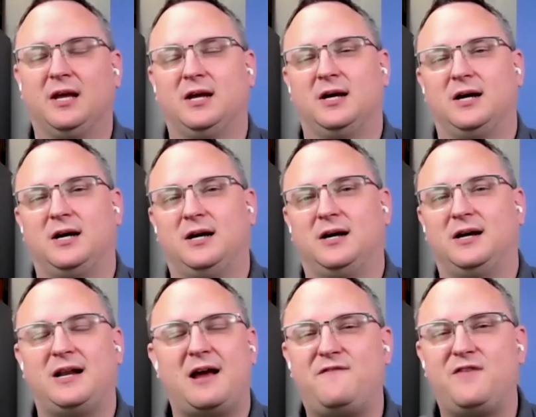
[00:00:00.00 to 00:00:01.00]
And
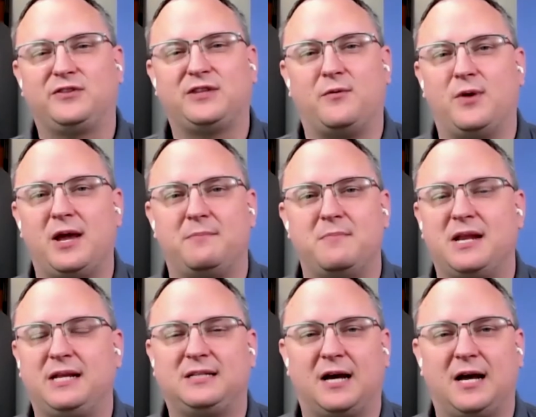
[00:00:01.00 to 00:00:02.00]
I felt that way many
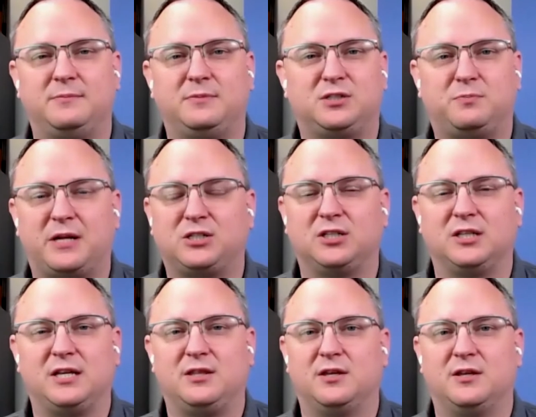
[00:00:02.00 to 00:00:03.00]
times,
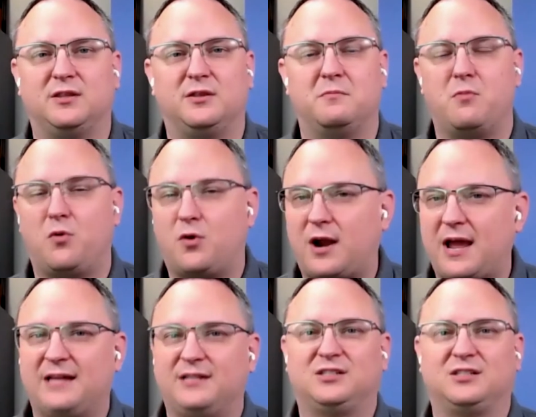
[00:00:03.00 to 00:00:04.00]
especially the more I
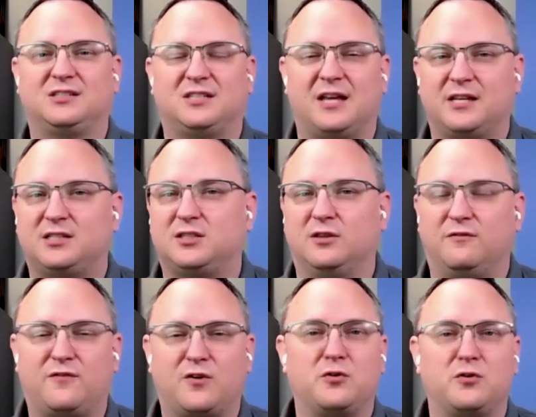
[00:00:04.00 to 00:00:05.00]
had success, the
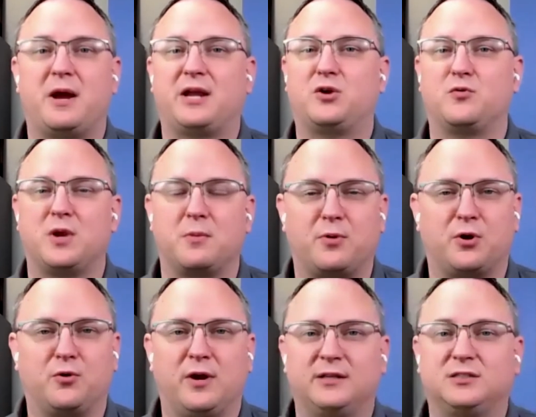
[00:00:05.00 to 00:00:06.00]
further my career
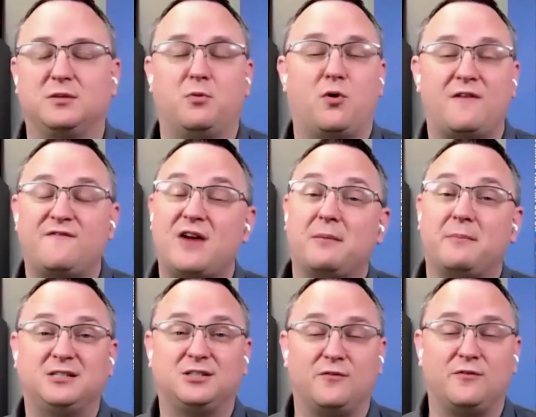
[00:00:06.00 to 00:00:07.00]
progressed, the more I found
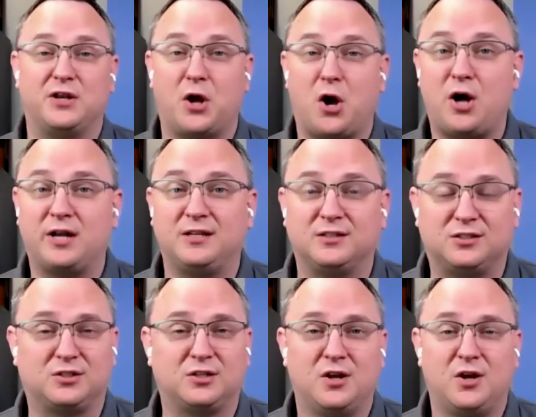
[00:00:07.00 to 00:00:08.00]
myself in audience